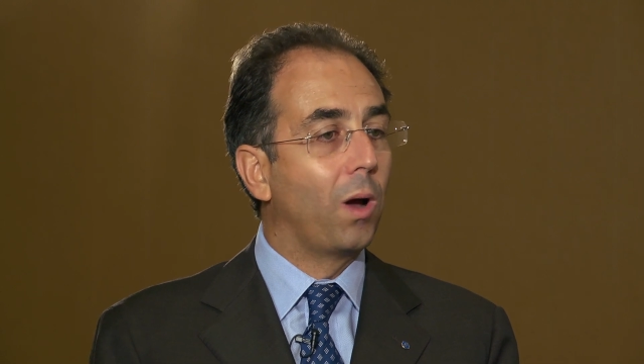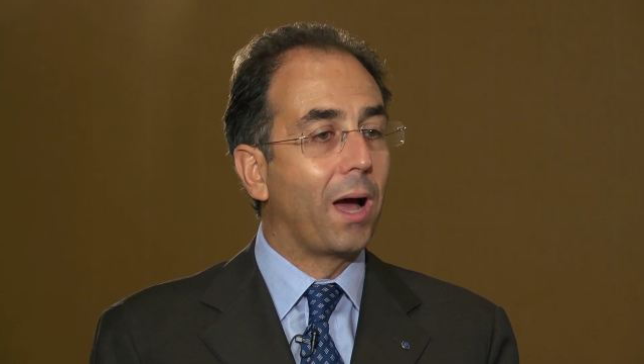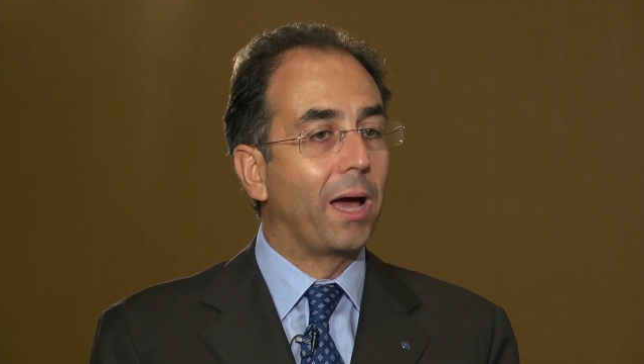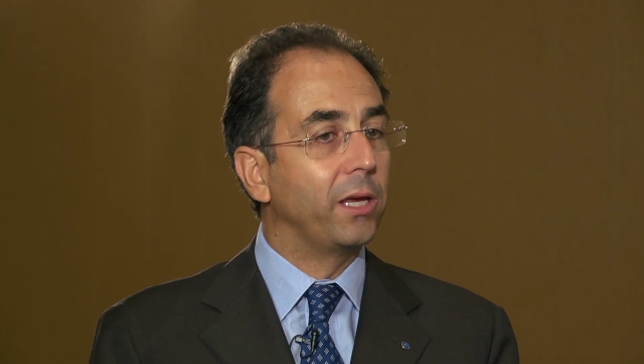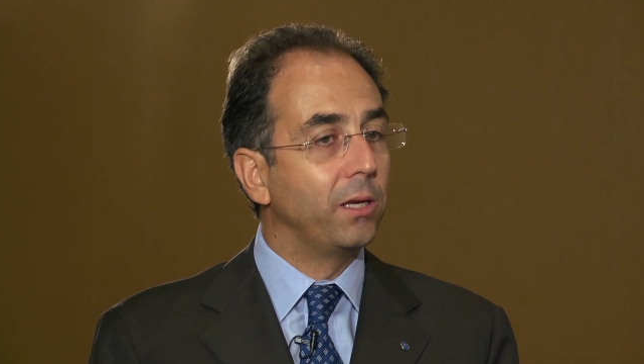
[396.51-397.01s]

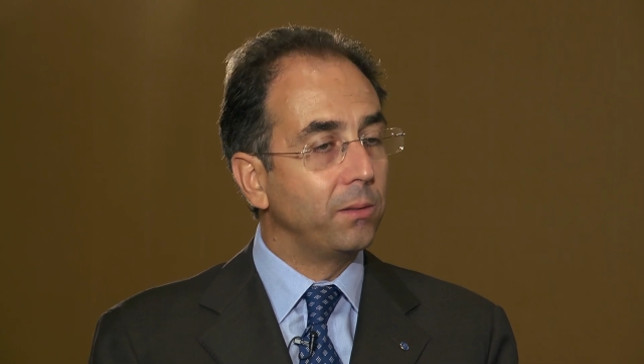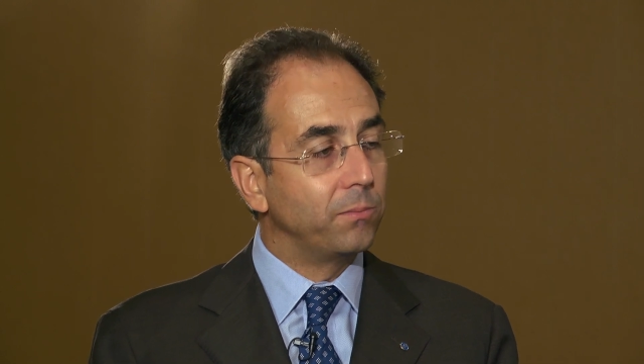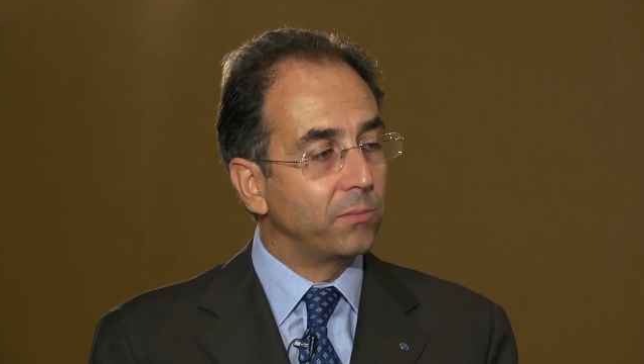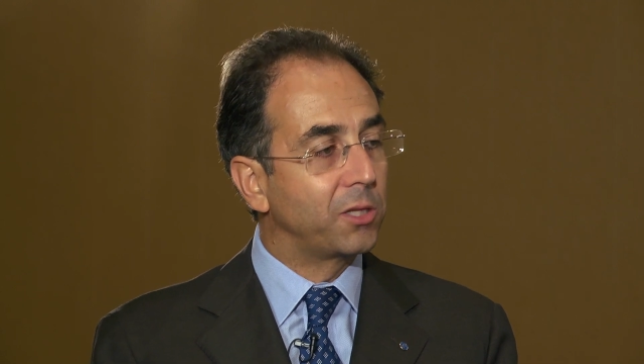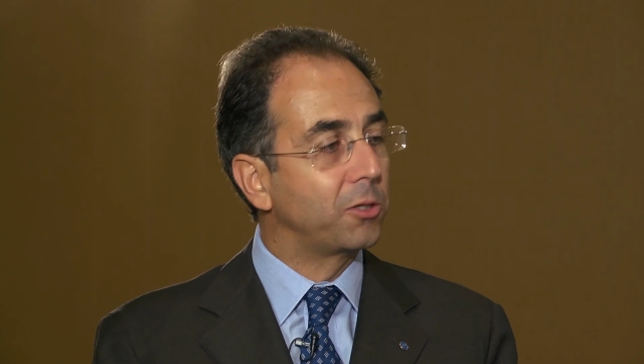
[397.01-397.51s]
I
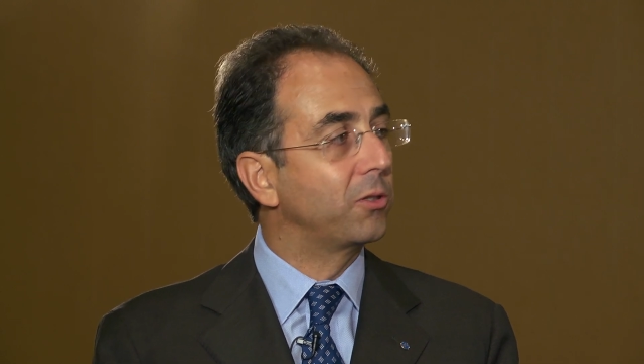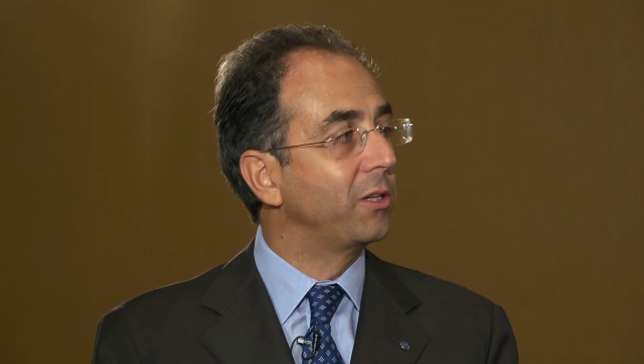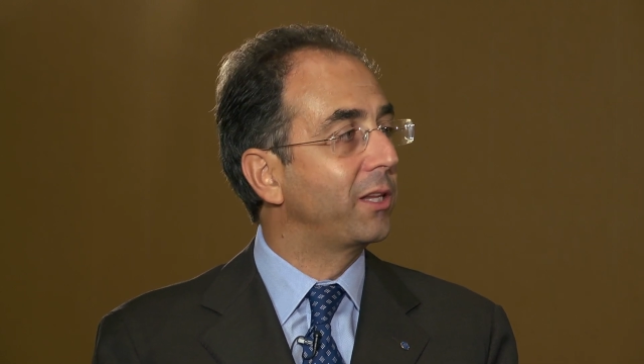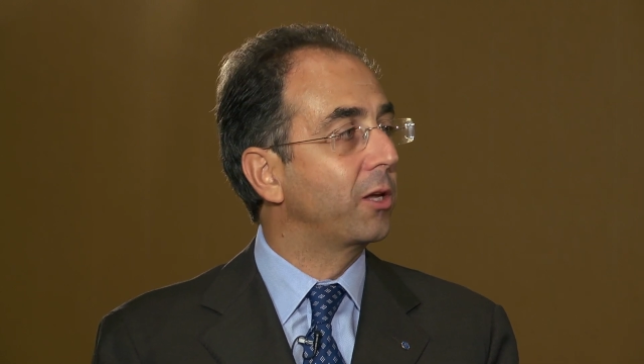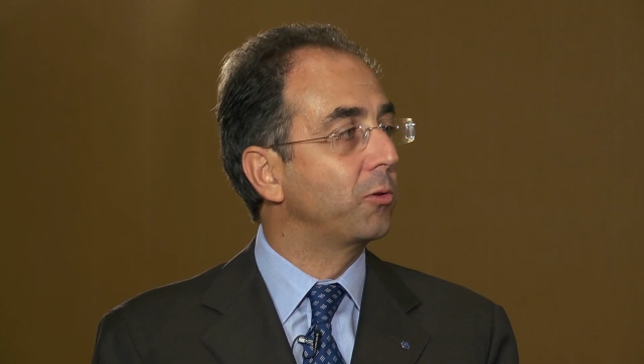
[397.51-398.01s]

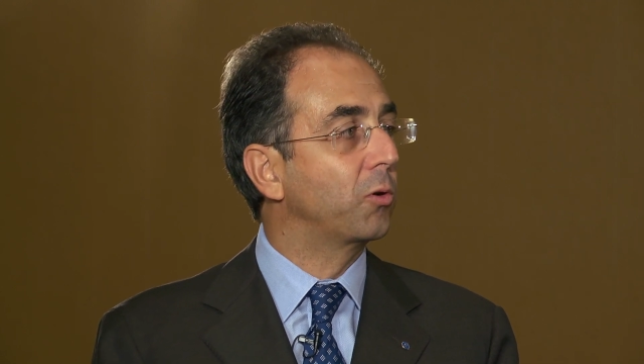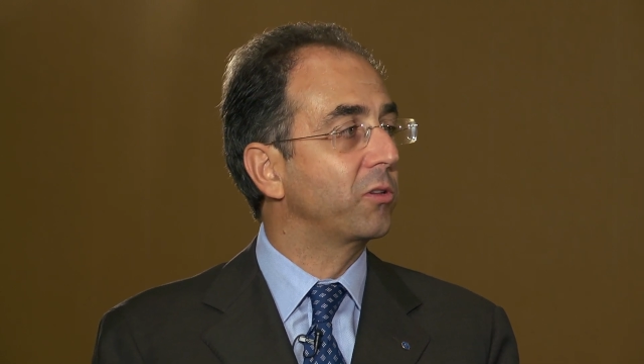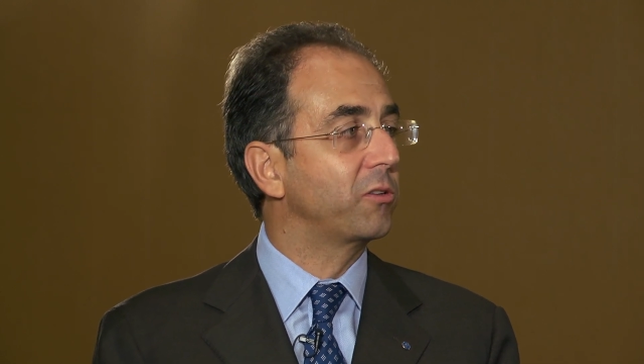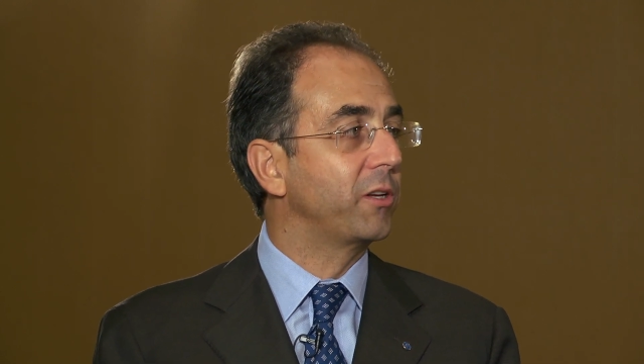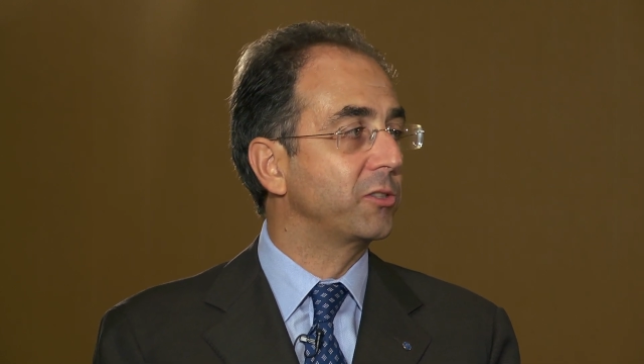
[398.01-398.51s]
certainly take into
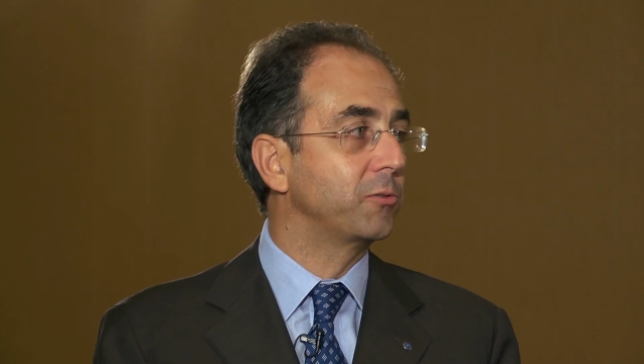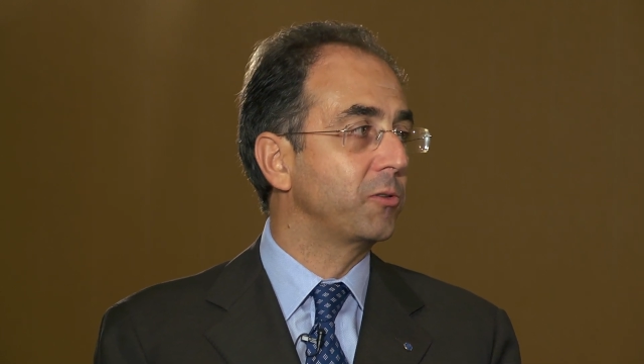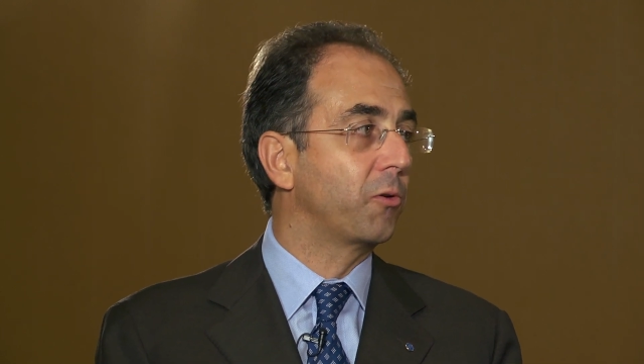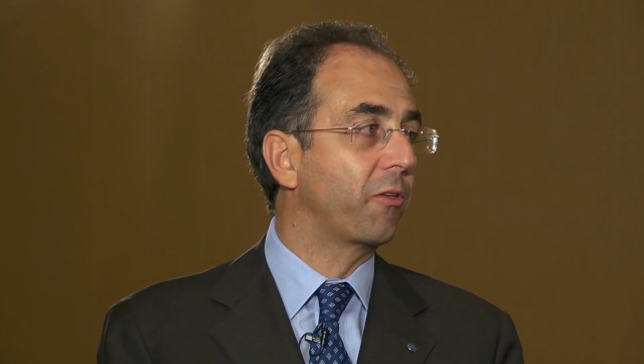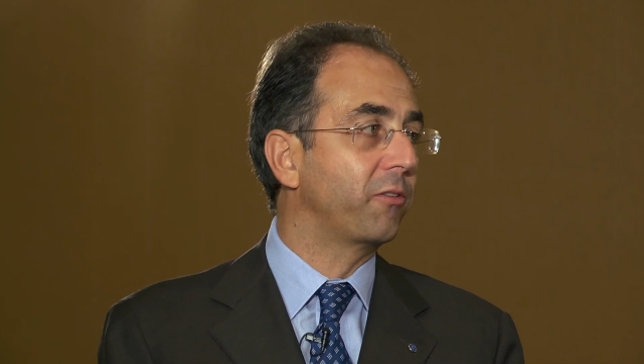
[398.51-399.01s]
consideration
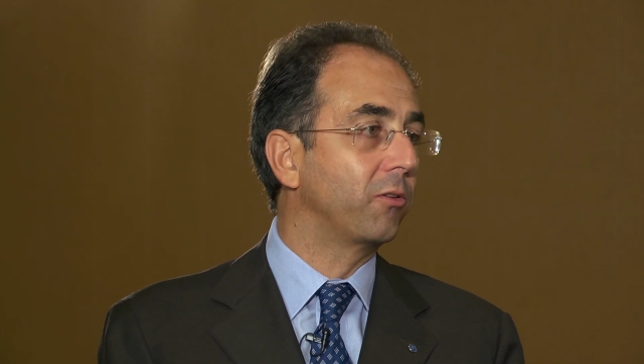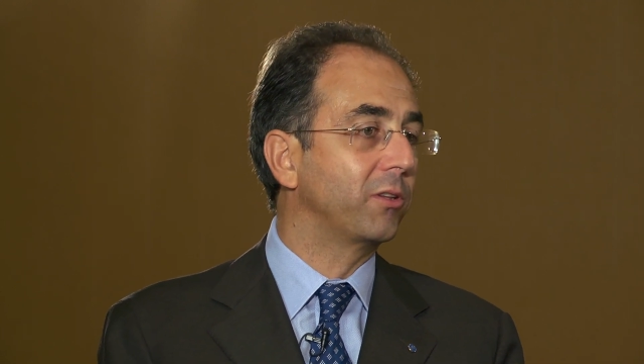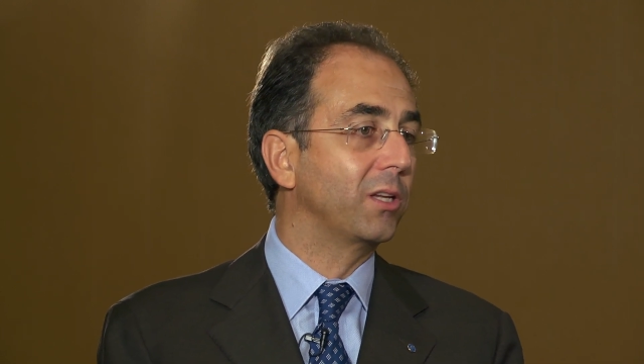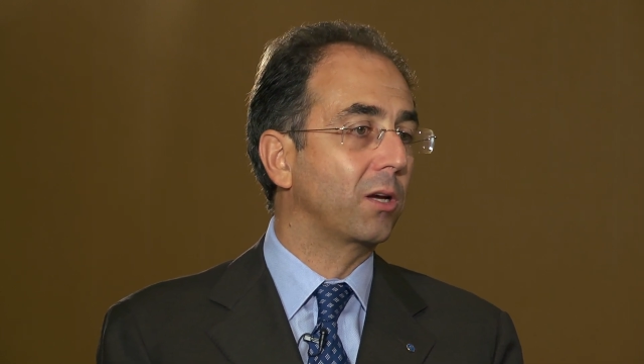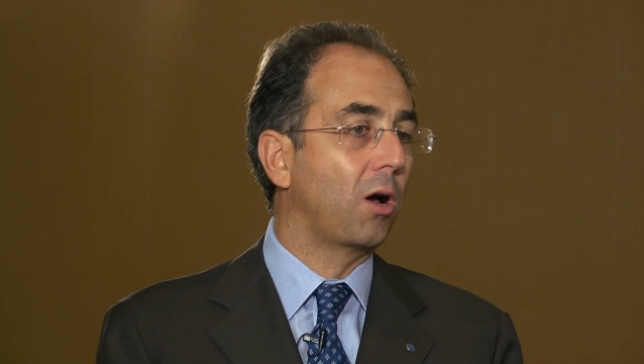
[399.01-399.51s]
the
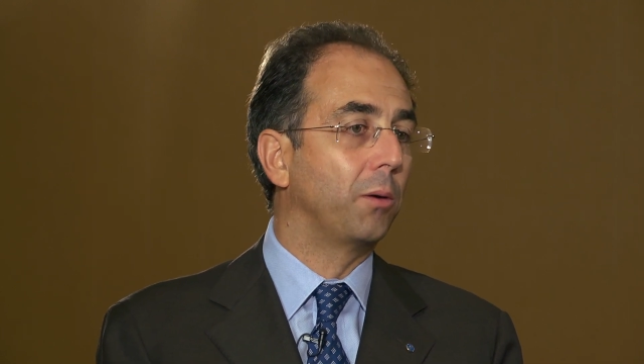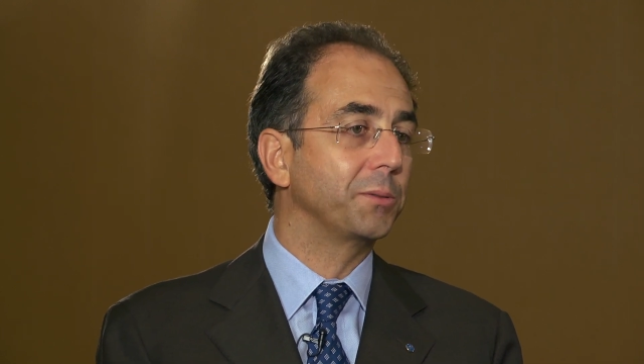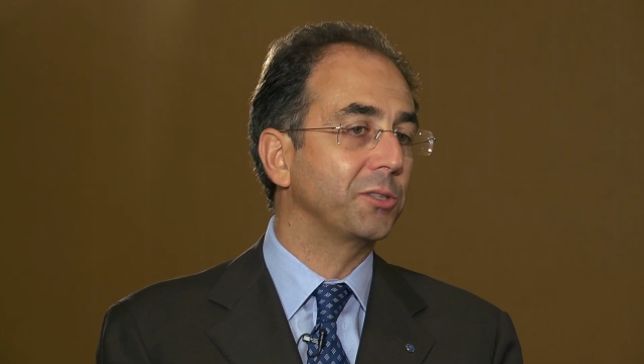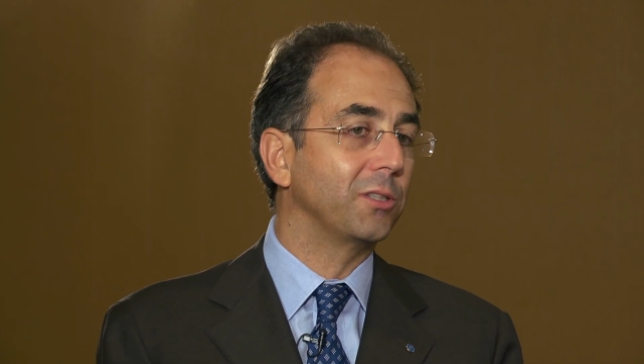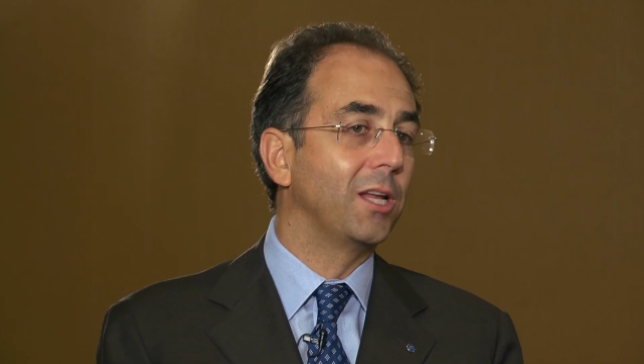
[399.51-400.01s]
orthodontic
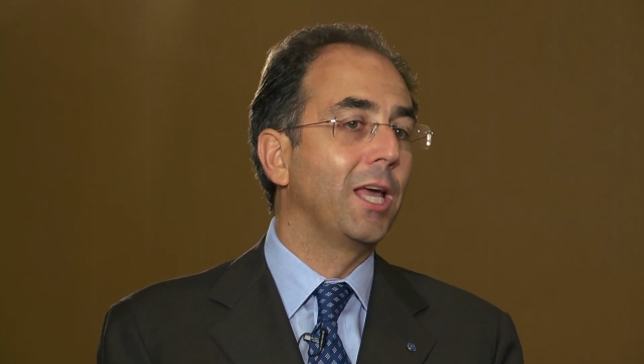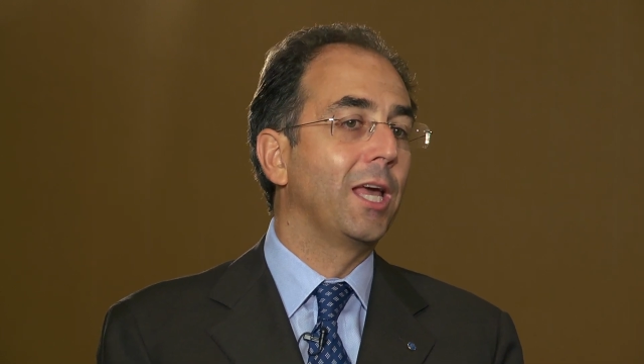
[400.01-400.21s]
option.